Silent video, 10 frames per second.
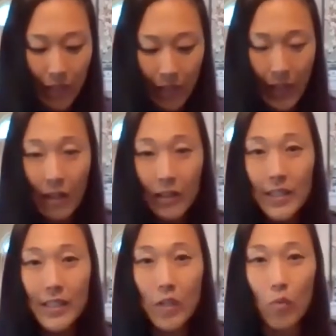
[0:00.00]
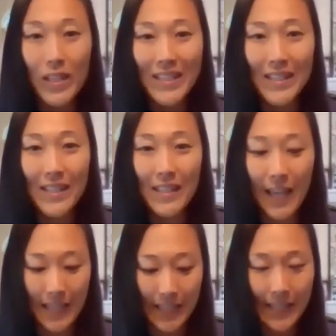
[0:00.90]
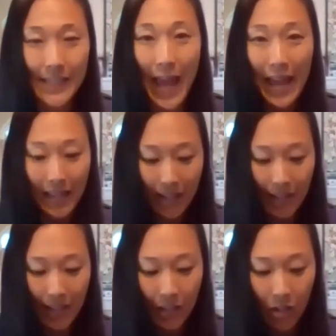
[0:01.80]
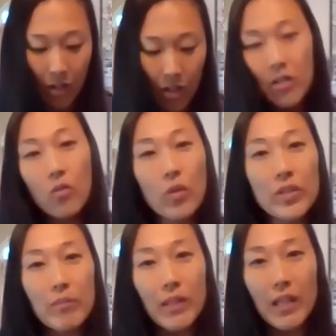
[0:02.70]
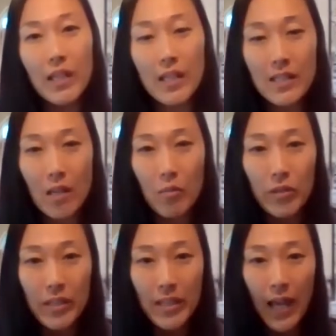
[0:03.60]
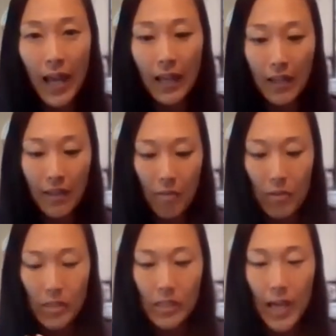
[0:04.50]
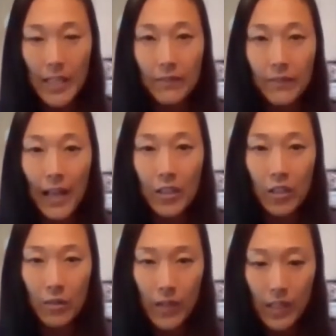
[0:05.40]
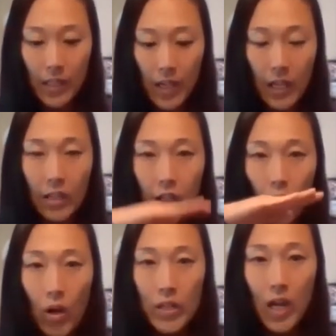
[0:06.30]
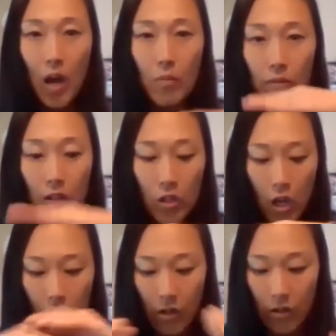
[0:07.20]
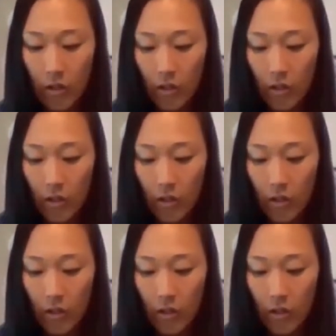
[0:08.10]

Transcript: Now let's see what can stack. When something is able to stack, that means it has a flat surface and it can go on top of each other.